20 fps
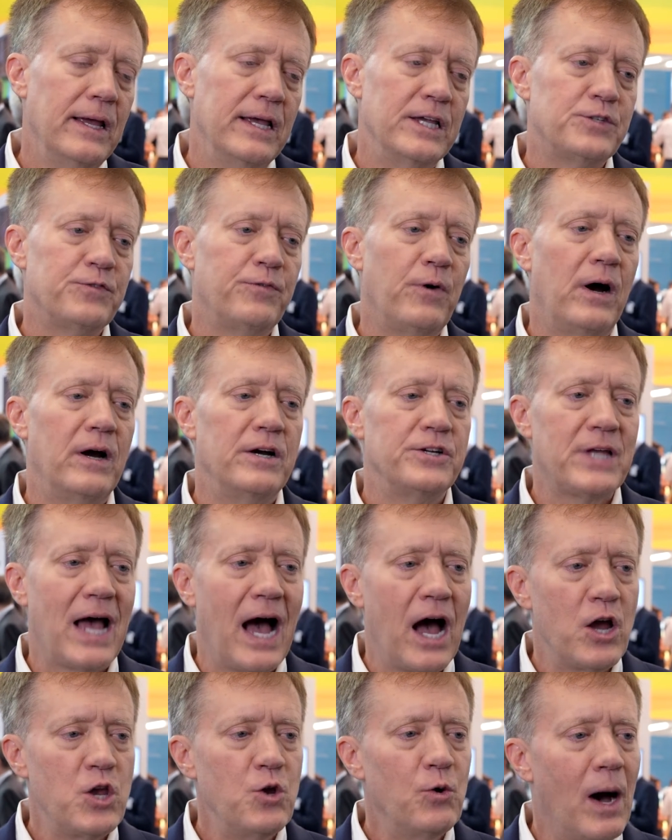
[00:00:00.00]
as far as
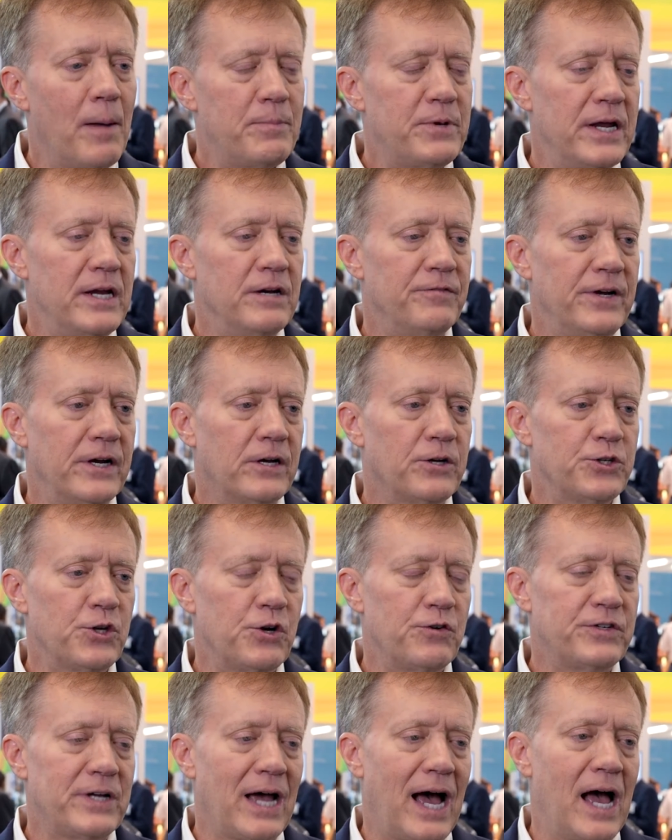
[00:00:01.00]
how you update your vehicles
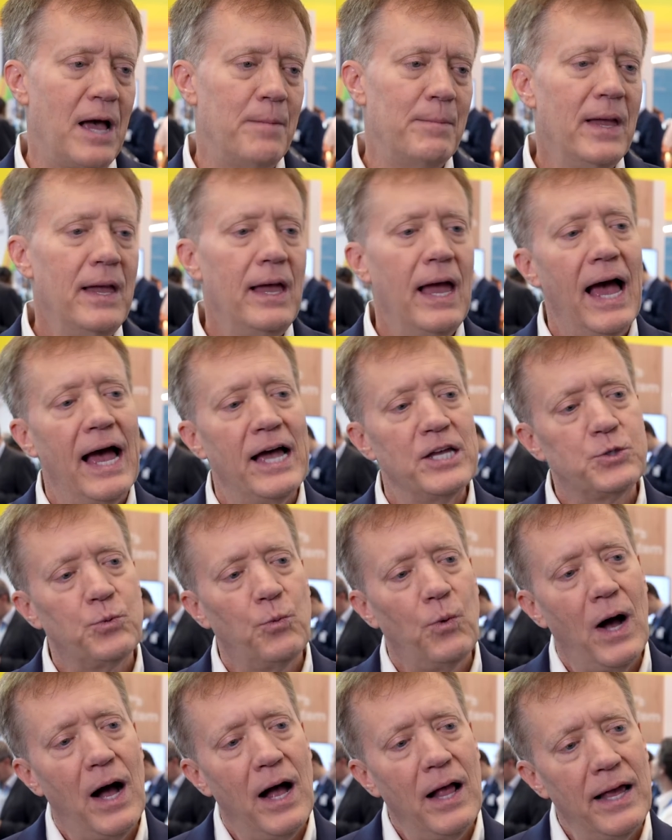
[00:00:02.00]
over time, as
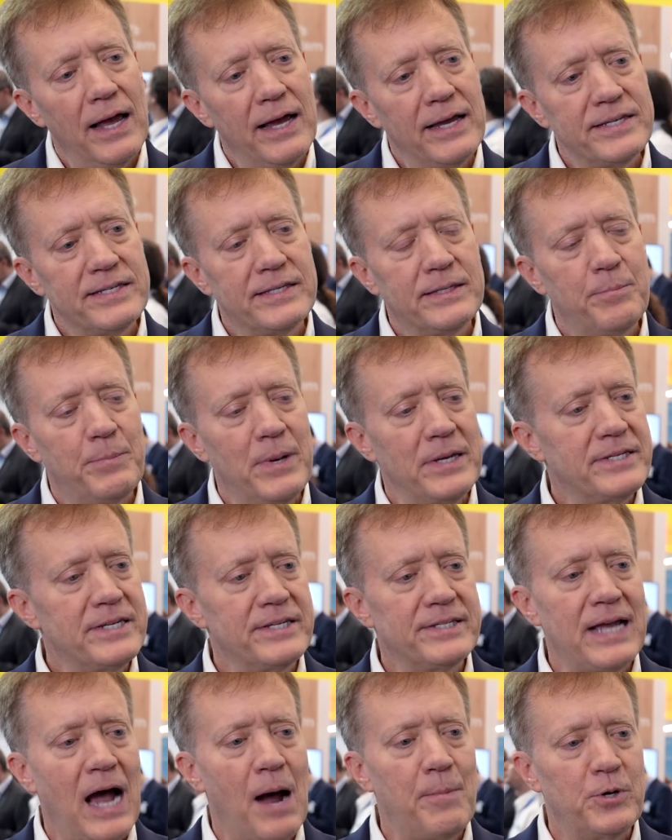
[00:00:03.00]
well as the
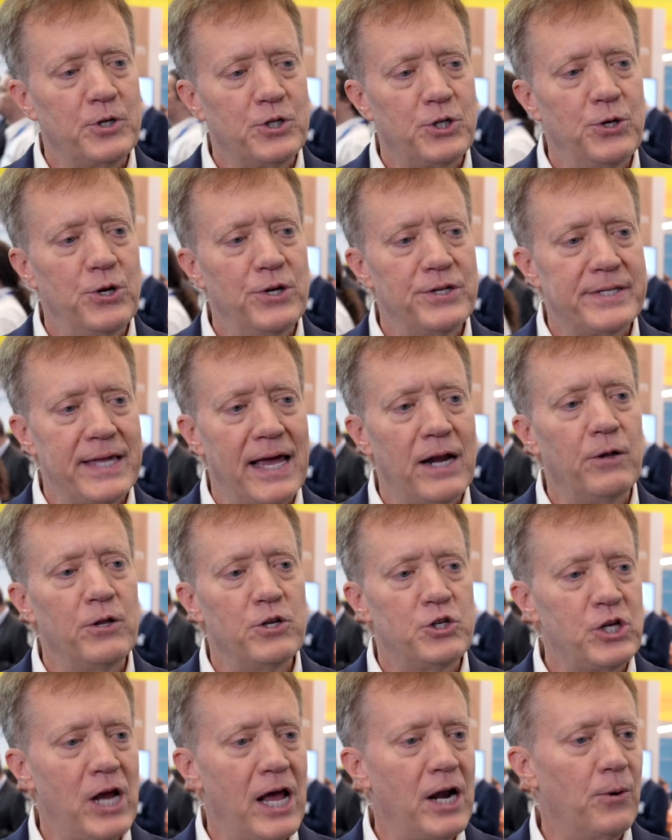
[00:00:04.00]
business opportunities that
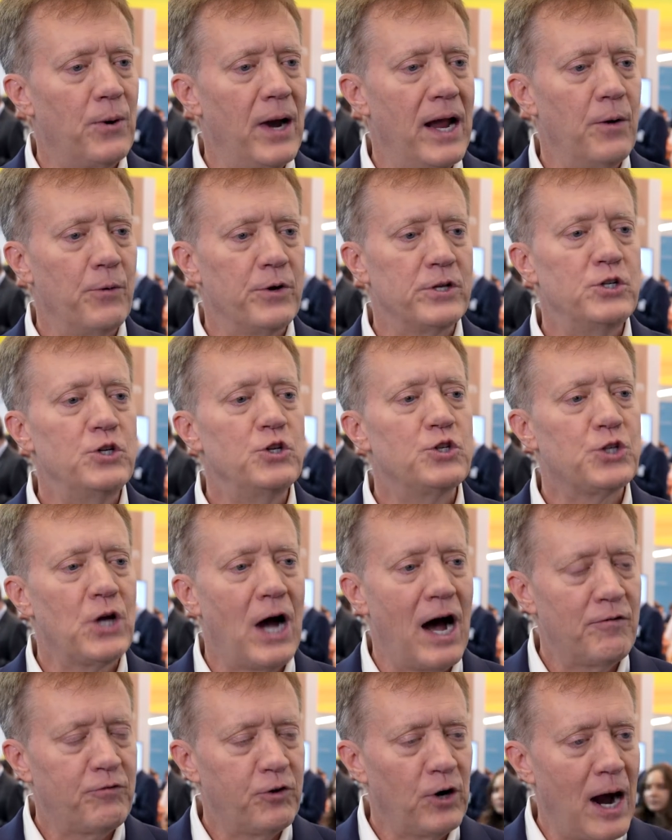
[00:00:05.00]
it'll generate with new
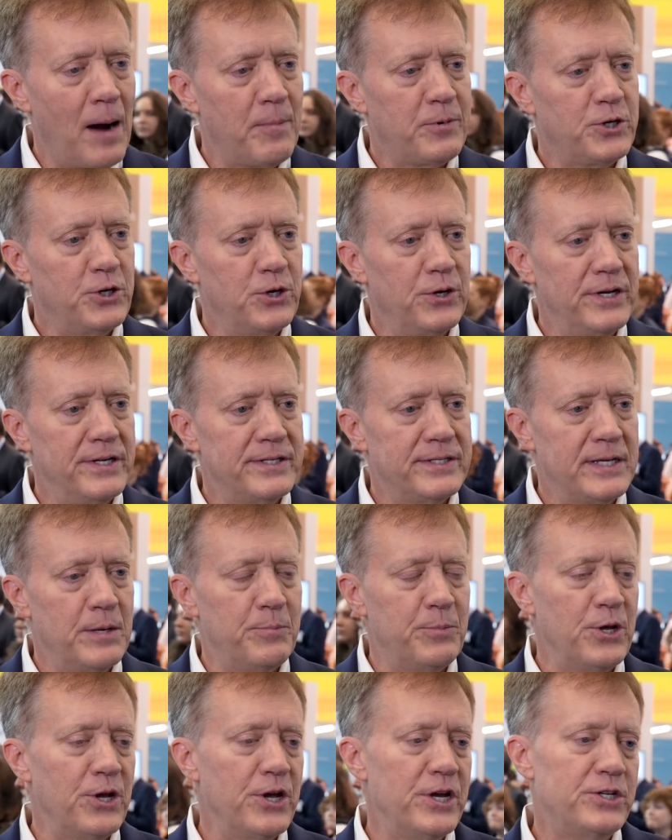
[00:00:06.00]
software opportunities, the
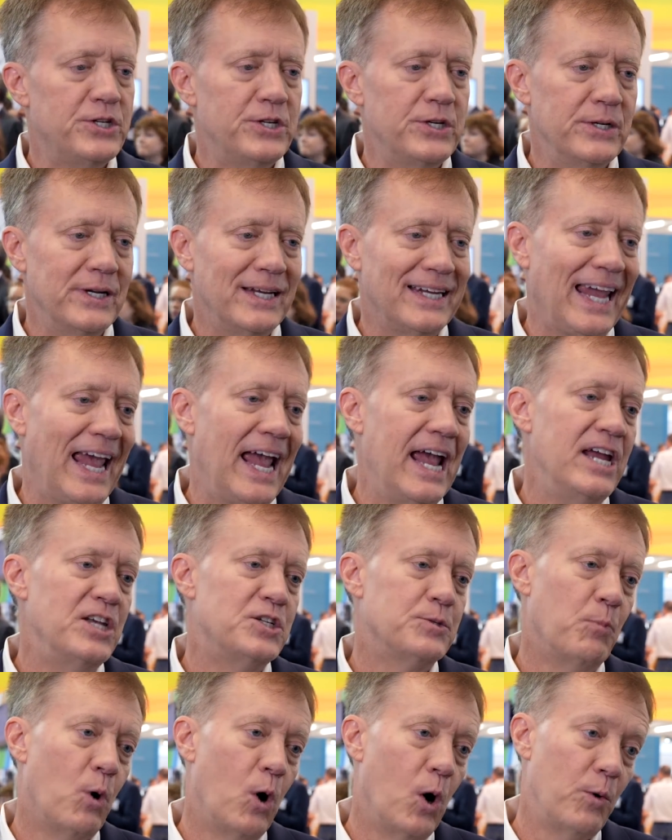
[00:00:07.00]
ability to
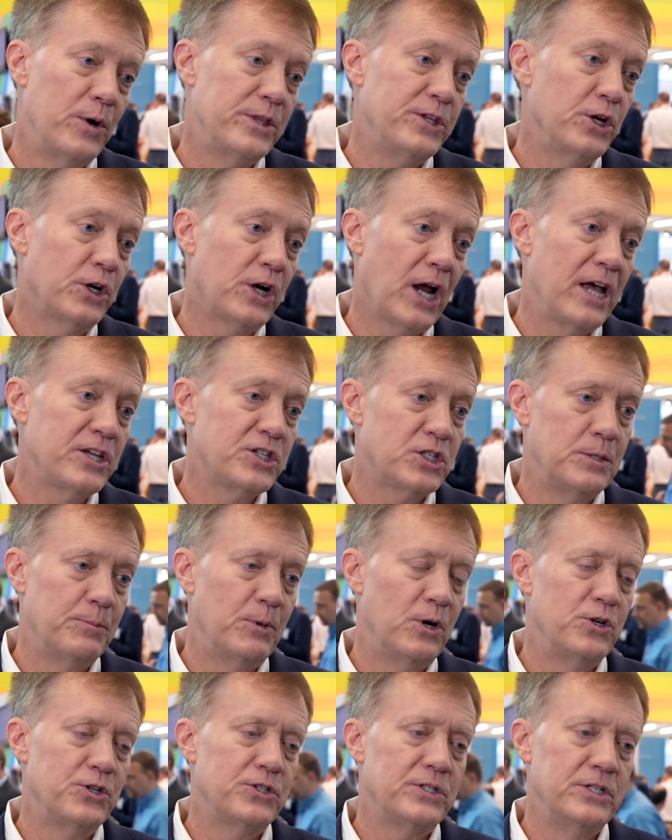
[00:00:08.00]
engage more with your
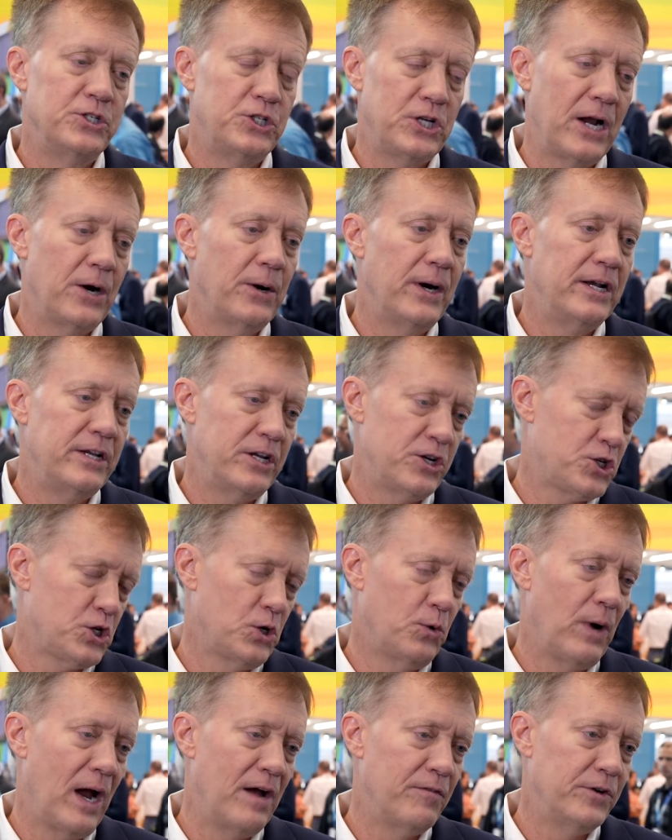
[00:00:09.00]
customers, to generate
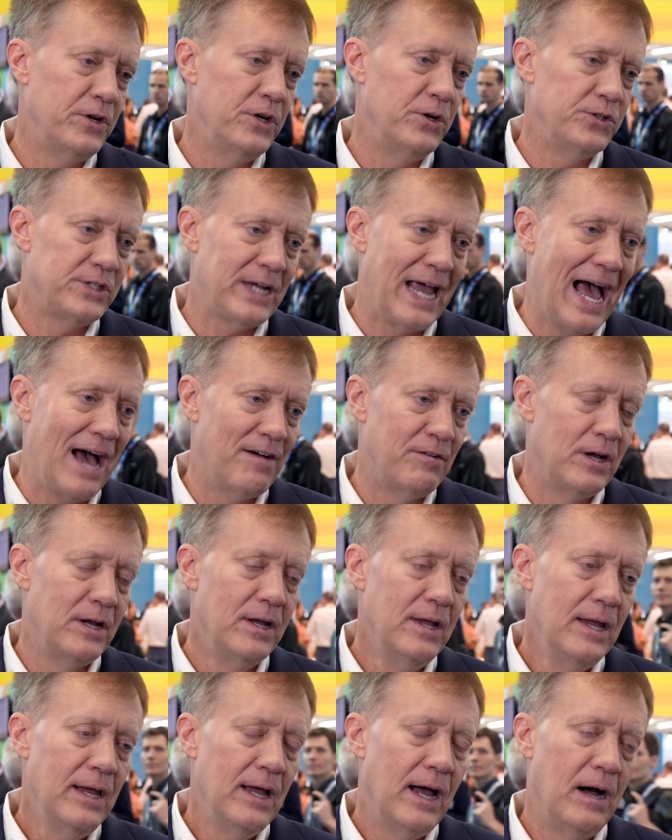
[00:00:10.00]
additional revenue, to have
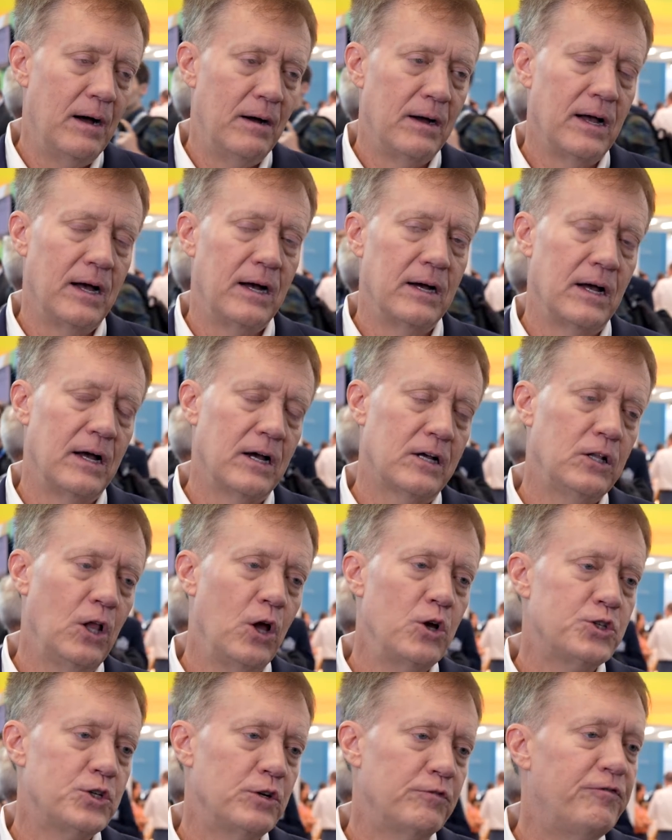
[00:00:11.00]
a
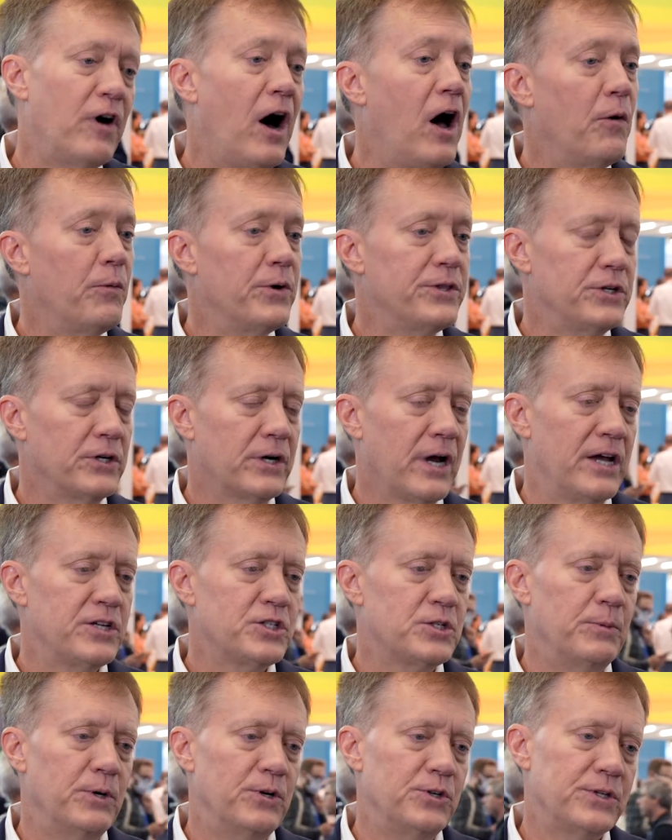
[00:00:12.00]
closer follow with your
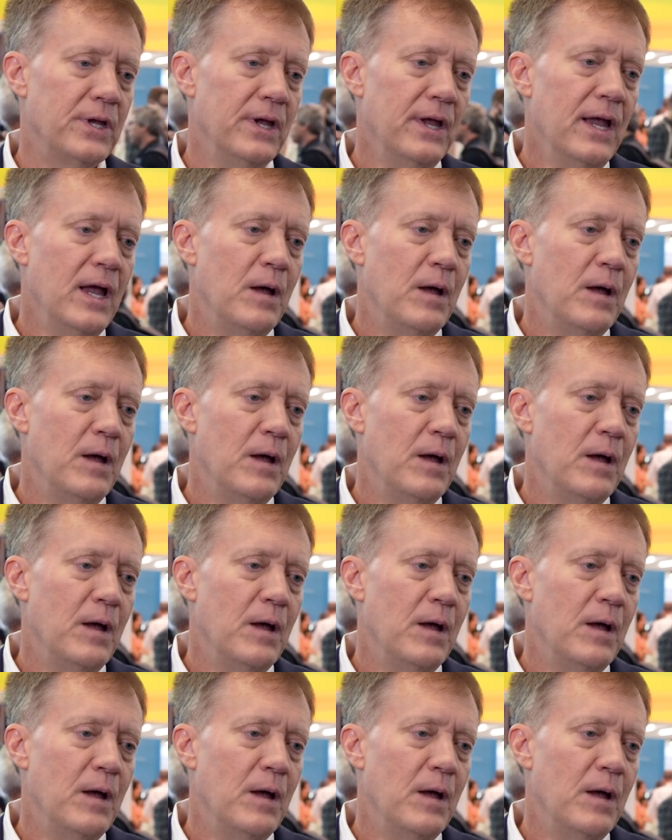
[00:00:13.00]
customers.